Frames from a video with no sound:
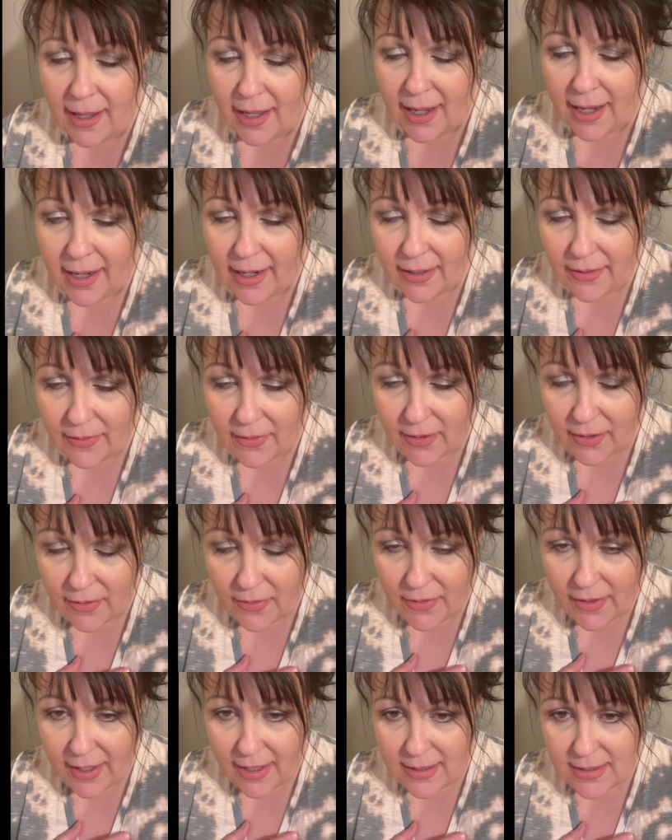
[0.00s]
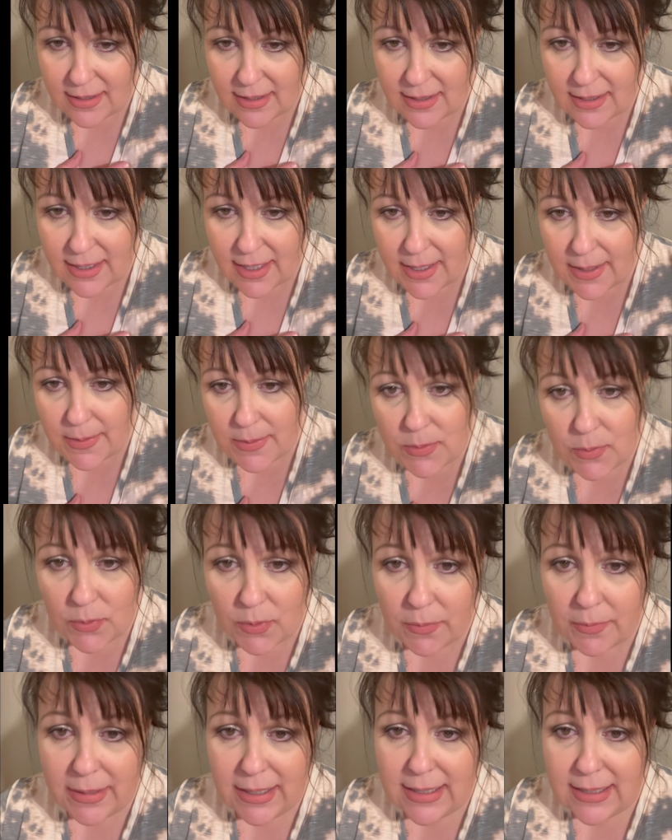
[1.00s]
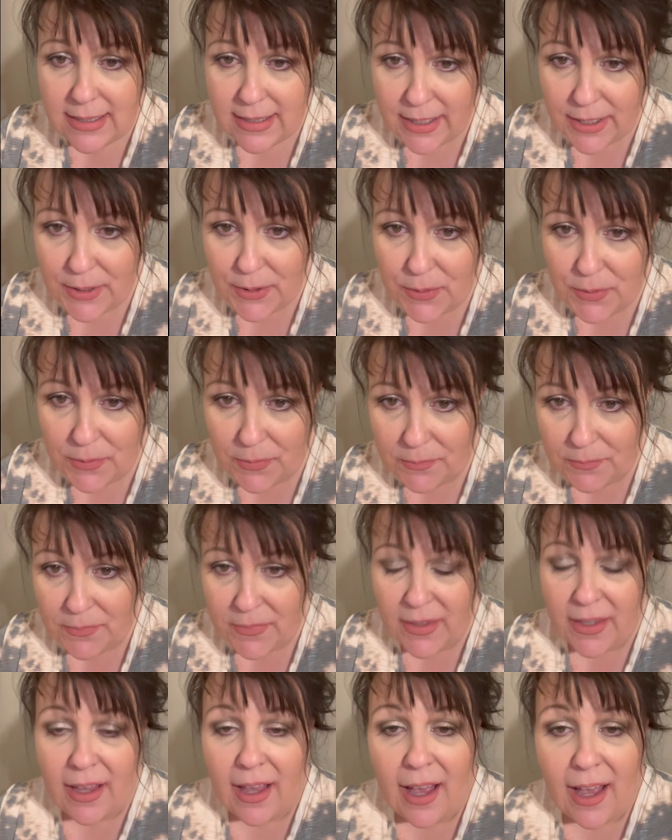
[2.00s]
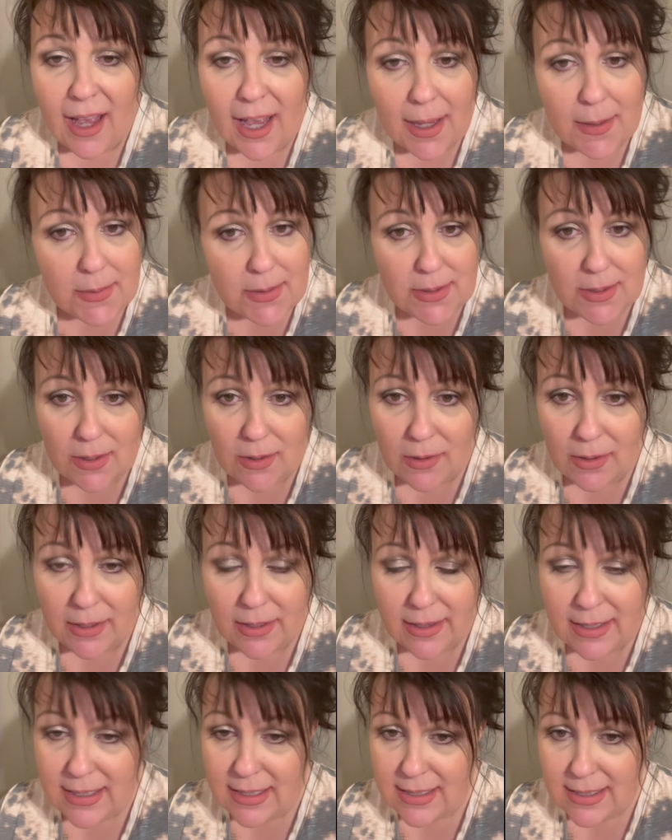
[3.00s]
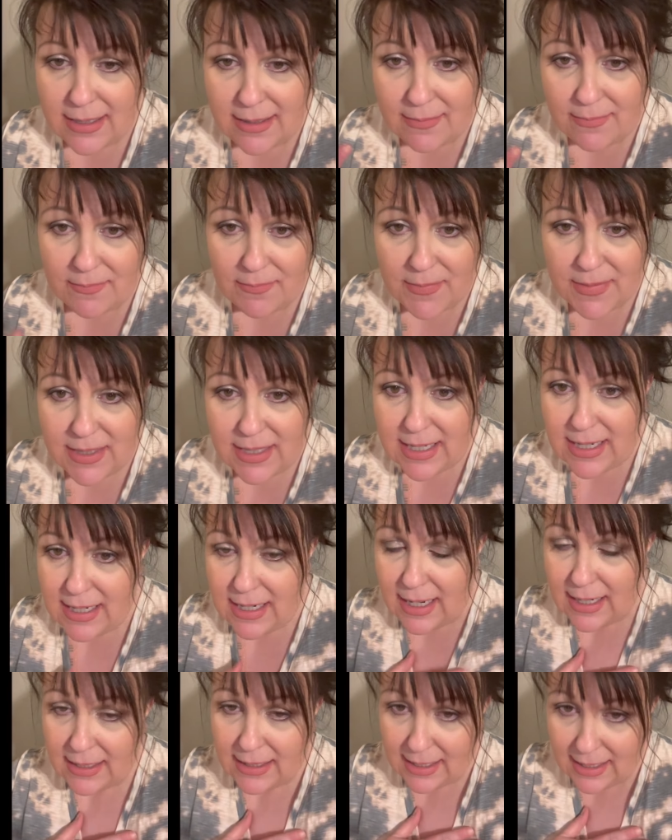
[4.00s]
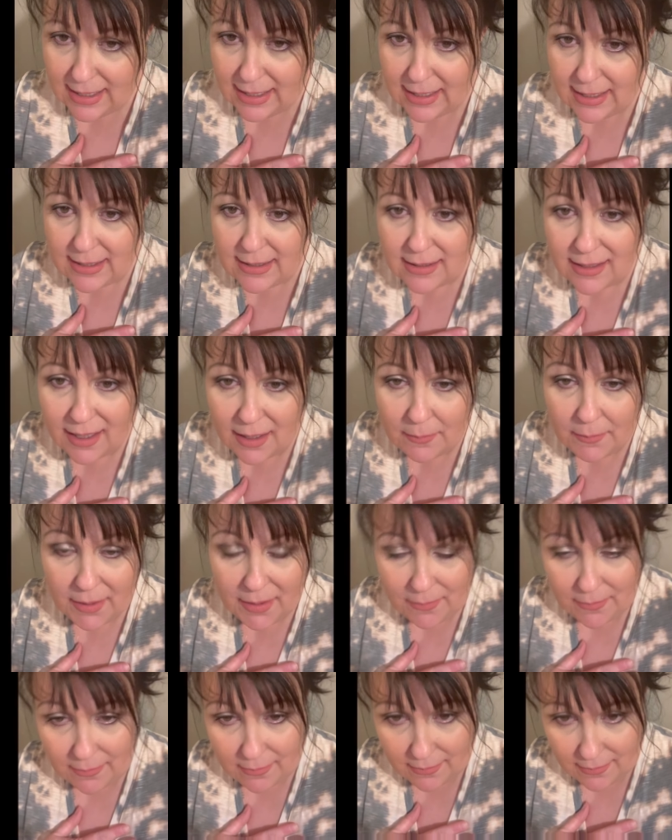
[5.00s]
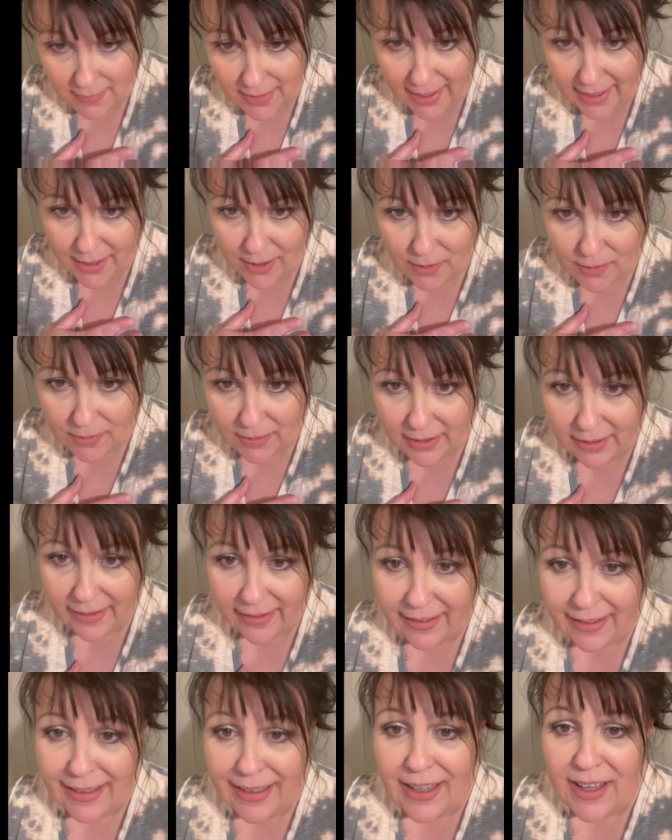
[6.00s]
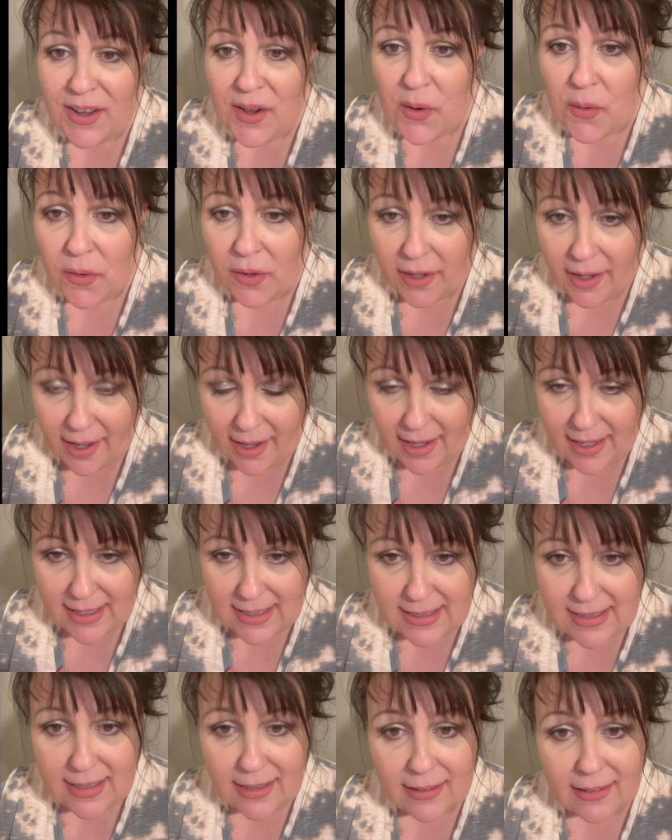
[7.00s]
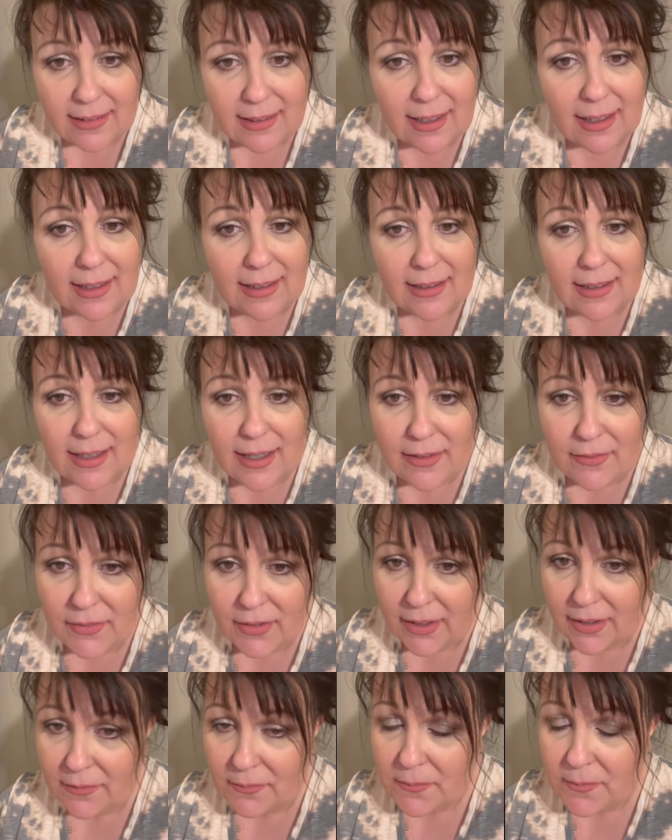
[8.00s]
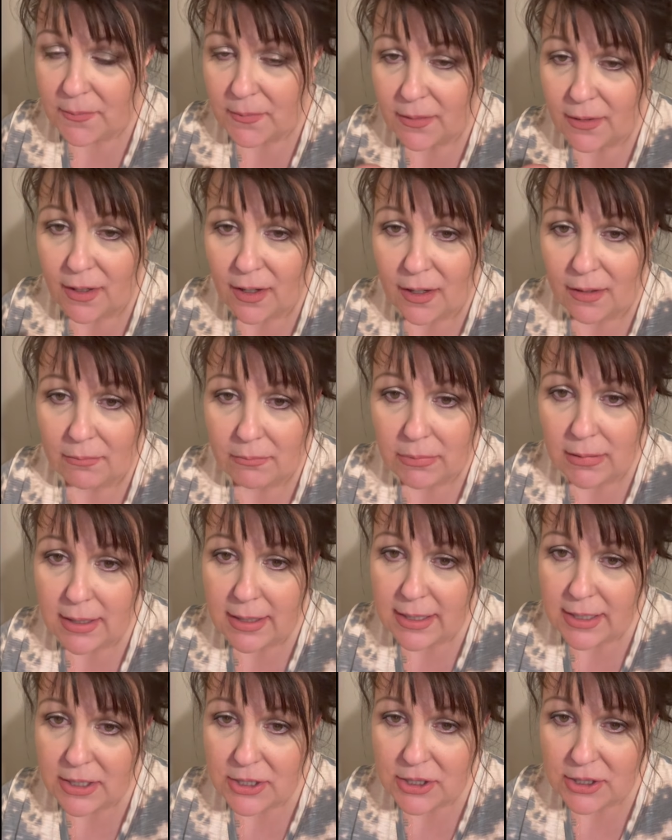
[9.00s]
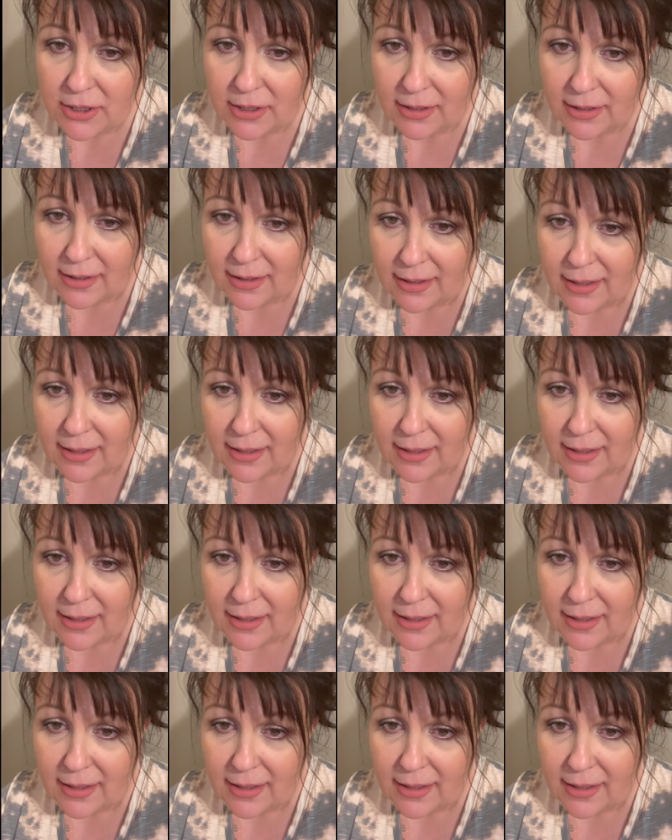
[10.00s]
And the 1,000 subs will be soon. I'm sorry, this C19 has got me down. Guys, I love you. God bless you.